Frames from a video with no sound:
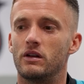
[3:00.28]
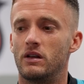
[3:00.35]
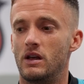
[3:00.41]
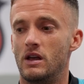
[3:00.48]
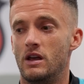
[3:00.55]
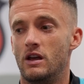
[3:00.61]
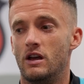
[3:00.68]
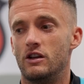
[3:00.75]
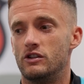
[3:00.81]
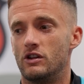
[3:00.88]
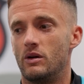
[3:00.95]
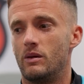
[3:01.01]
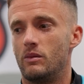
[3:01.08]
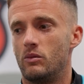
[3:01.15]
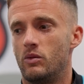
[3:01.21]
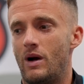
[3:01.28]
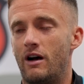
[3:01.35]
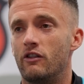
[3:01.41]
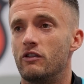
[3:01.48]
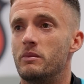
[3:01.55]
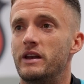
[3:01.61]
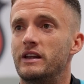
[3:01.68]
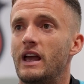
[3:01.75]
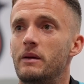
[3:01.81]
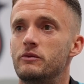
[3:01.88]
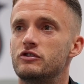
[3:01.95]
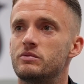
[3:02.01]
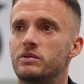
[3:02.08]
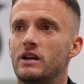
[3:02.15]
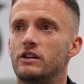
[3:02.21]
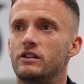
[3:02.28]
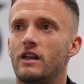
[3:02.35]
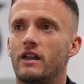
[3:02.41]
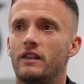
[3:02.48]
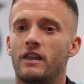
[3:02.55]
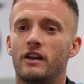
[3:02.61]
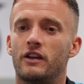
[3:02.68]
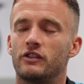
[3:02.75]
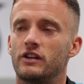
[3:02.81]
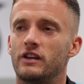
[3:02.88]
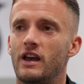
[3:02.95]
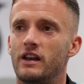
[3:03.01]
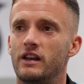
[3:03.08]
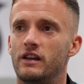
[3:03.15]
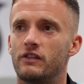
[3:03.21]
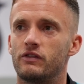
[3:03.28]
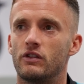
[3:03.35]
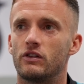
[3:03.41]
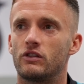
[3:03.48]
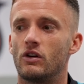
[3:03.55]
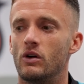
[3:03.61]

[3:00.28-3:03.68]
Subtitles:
and you know, however many games you've played, that doesn't get any different.